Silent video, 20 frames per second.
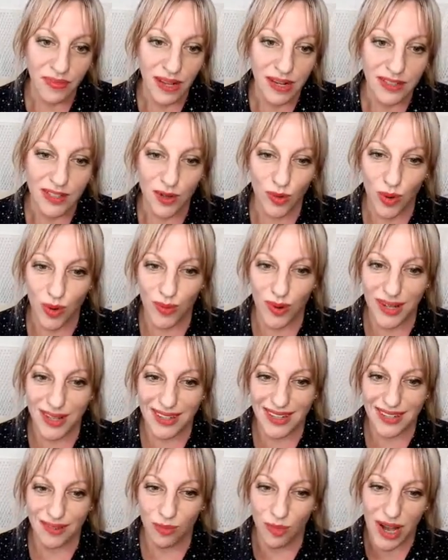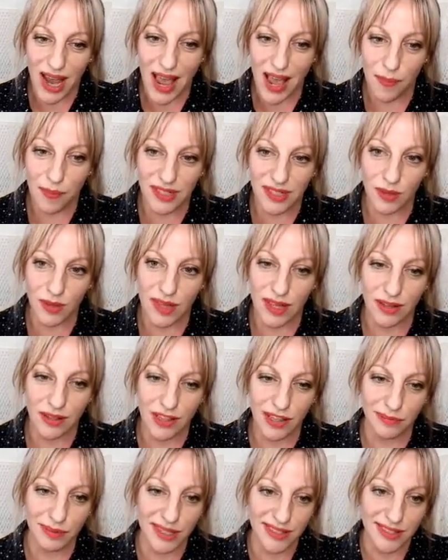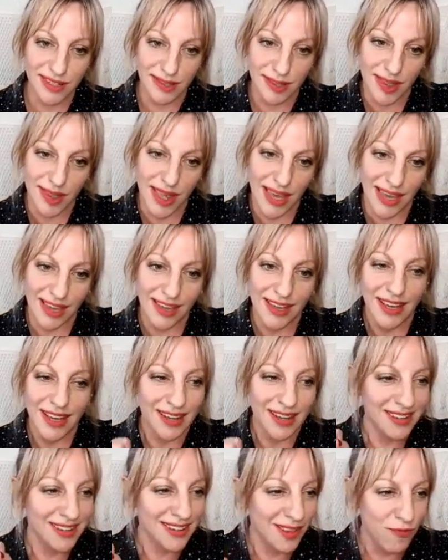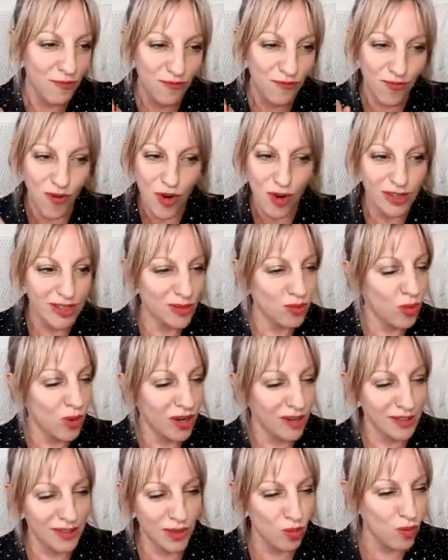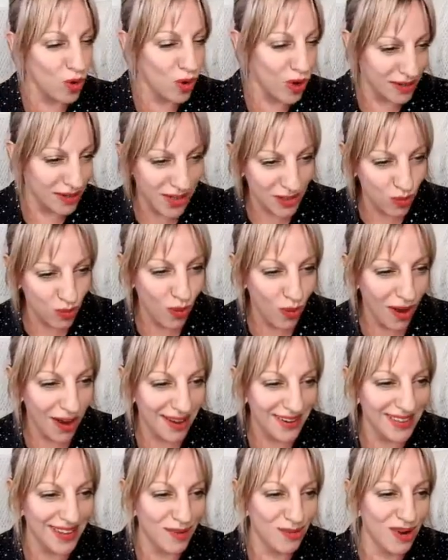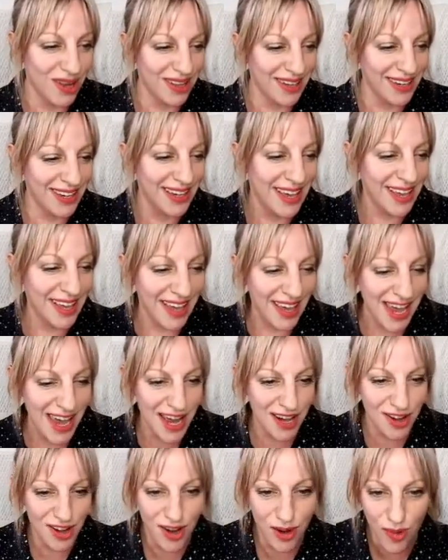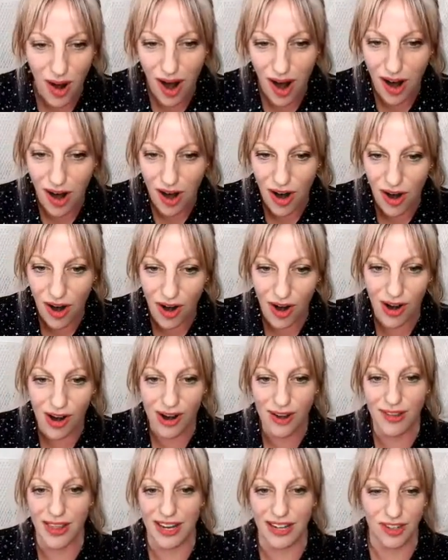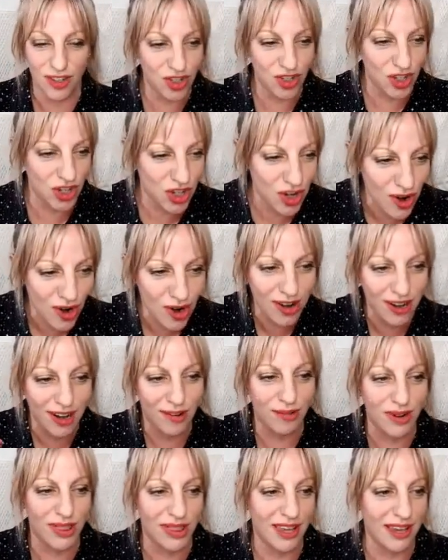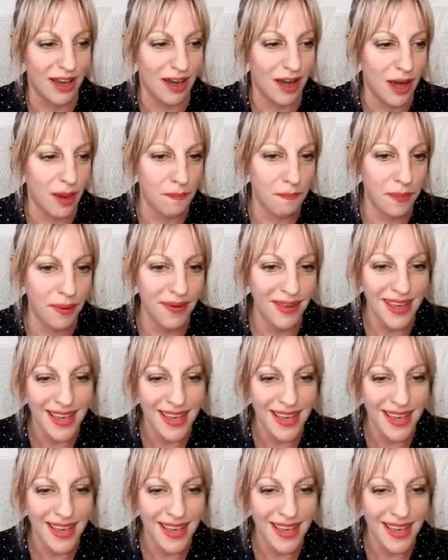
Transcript: So what happens with eclipses is the first one is the worst one. They really hit you hard. They churn everything up.